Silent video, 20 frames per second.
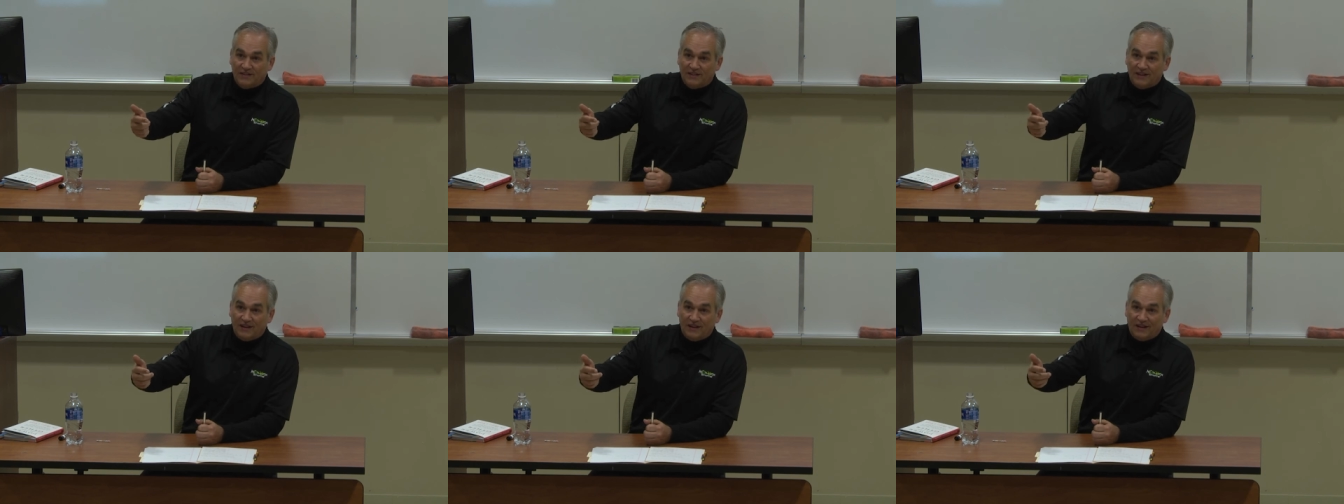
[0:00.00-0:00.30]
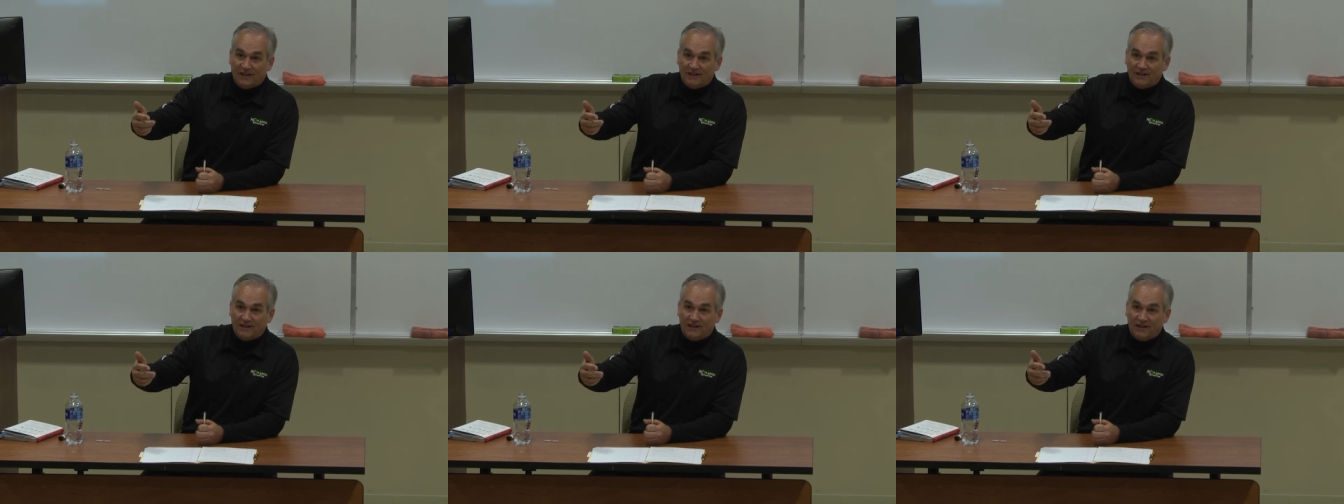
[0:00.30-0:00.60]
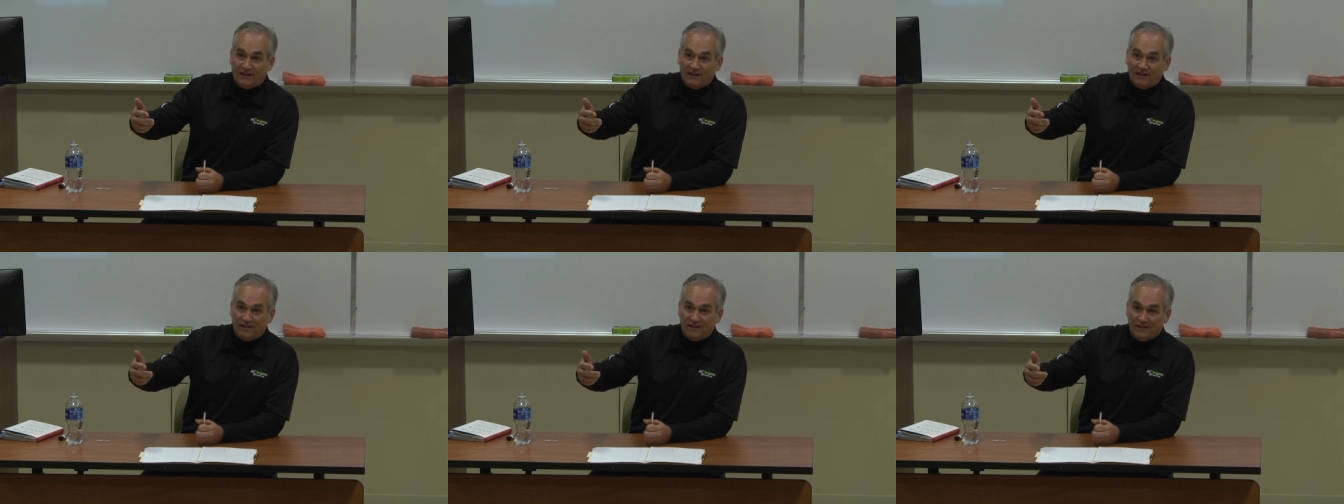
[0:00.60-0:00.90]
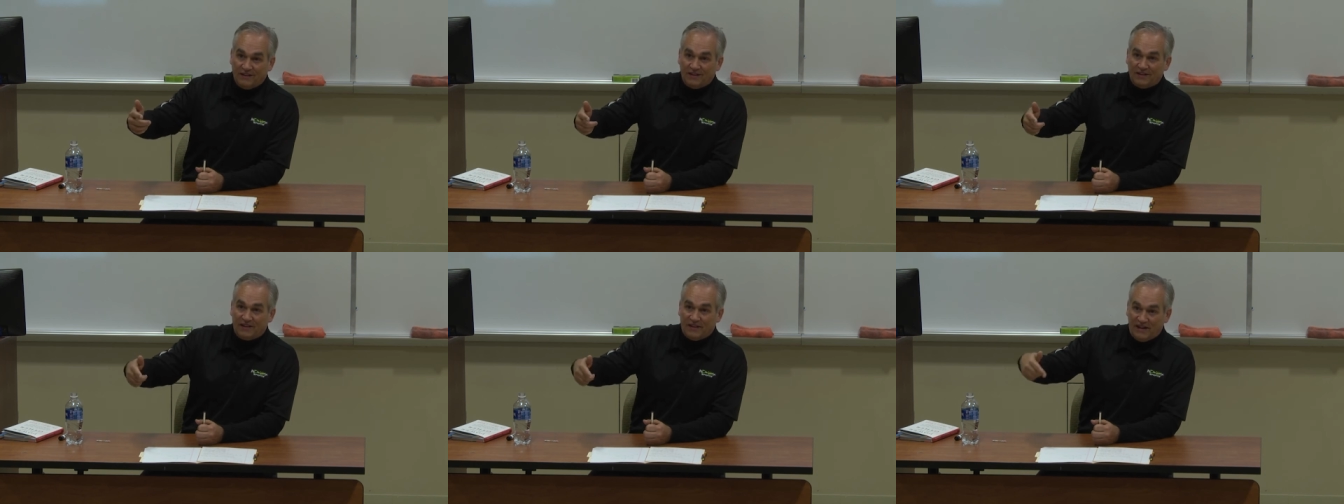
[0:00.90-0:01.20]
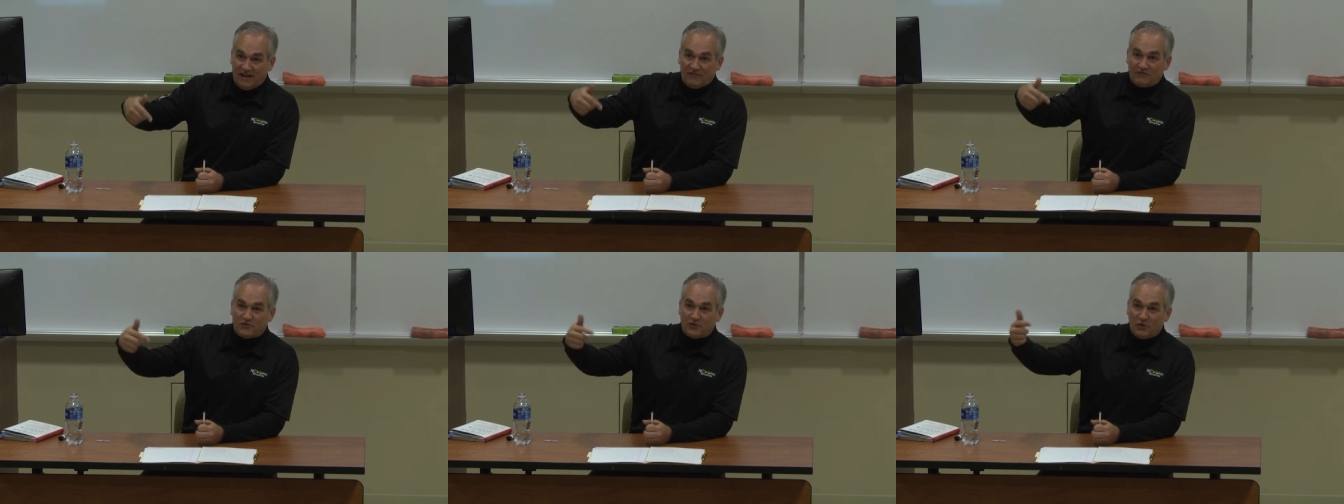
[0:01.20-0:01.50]
And, uh, and then
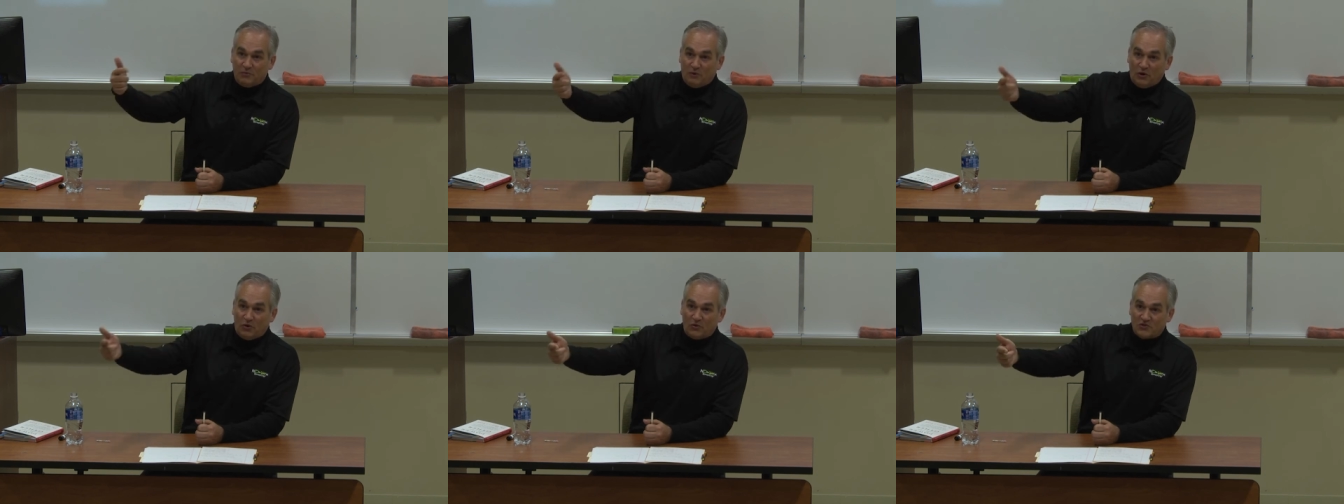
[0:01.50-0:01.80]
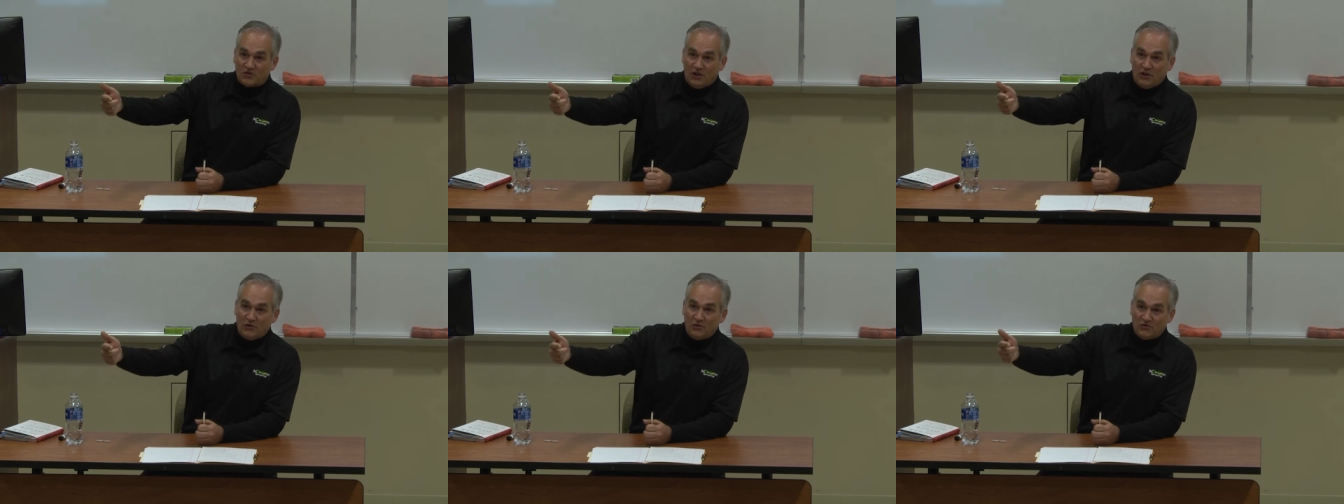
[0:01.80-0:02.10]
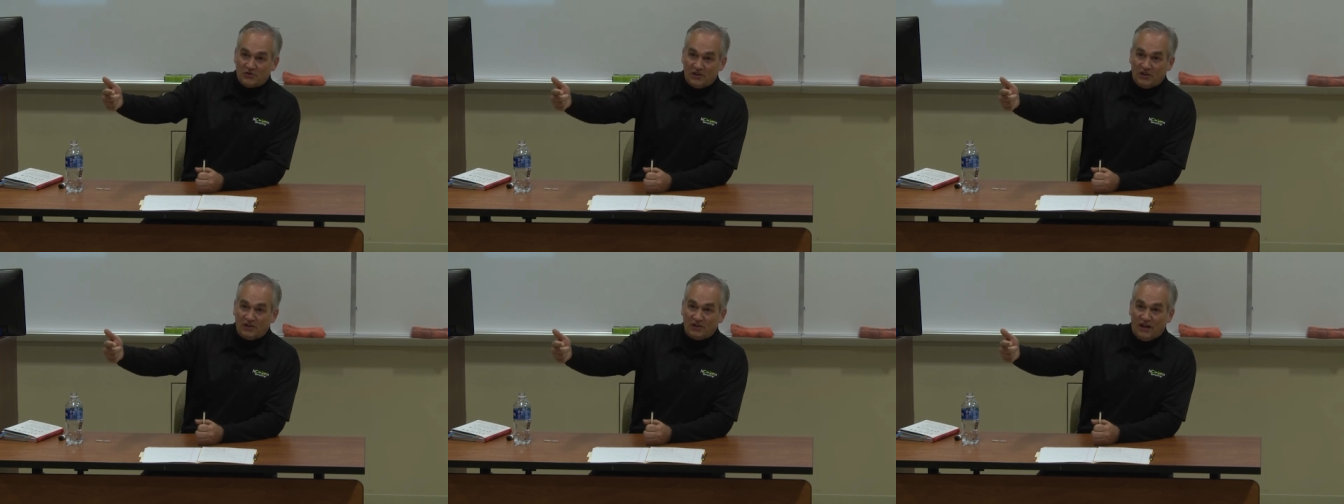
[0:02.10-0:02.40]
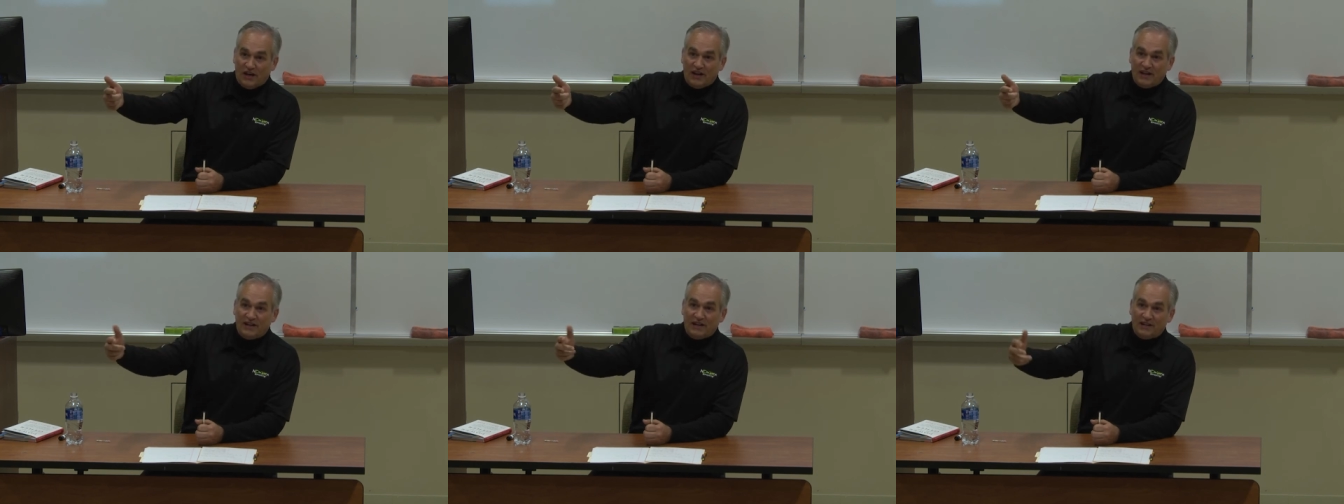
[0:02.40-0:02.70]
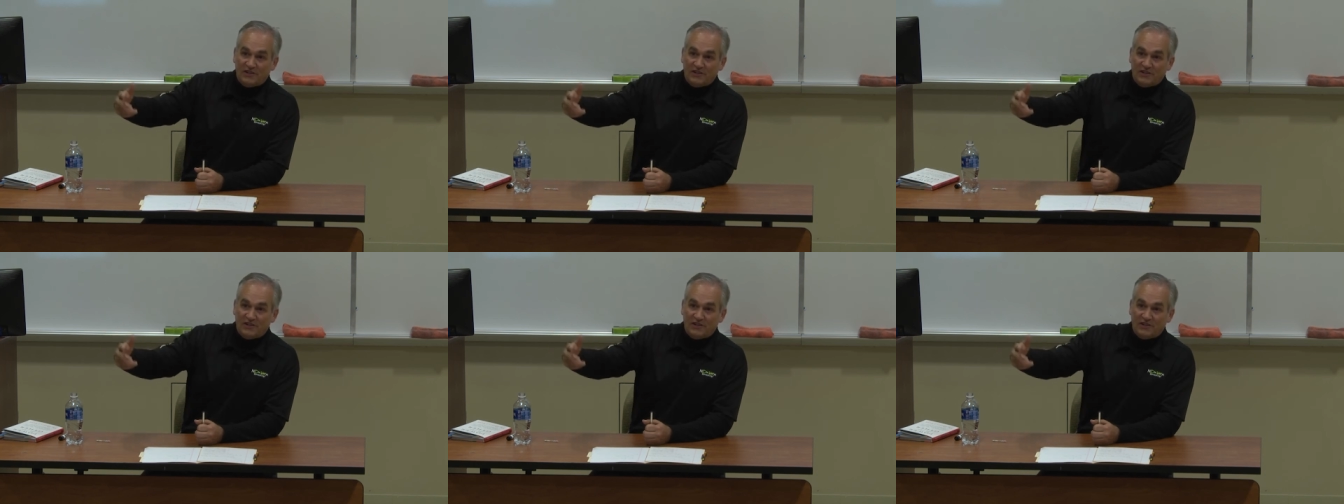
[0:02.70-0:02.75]
after the malls closed at 9,